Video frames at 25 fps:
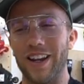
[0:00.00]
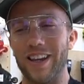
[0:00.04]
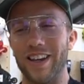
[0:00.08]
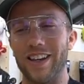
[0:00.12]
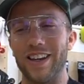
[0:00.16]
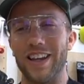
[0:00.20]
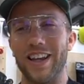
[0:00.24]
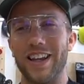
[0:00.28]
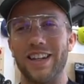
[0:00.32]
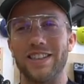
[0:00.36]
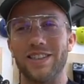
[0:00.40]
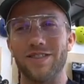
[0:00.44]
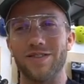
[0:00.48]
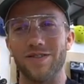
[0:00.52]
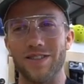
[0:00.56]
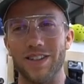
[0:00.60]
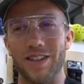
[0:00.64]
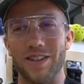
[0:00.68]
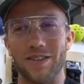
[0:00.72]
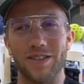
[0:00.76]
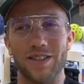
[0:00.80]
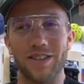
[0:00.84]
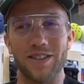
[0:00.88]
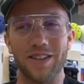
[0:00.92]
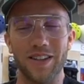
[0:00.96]
Like, you get this
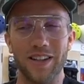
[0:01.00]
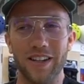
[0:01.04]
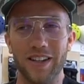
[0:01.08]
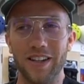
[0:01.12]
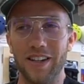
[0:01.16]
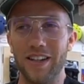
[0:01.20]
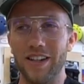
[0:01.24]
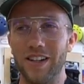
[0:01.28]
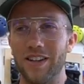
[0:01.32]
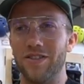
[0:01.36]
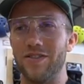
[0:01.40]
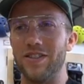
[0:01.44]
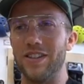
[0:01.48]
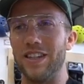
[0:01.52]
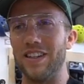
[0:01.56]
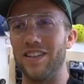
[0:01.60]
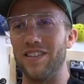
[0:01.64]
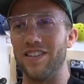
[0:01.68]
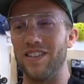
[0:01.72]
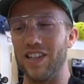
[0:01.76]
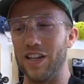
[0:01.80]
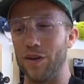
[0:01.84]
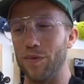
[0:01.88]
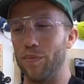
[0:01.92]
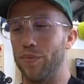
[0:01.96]
really, really
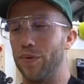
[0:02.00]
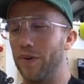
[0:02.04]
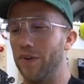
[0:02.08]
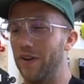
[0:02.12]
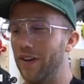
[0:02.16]
deep,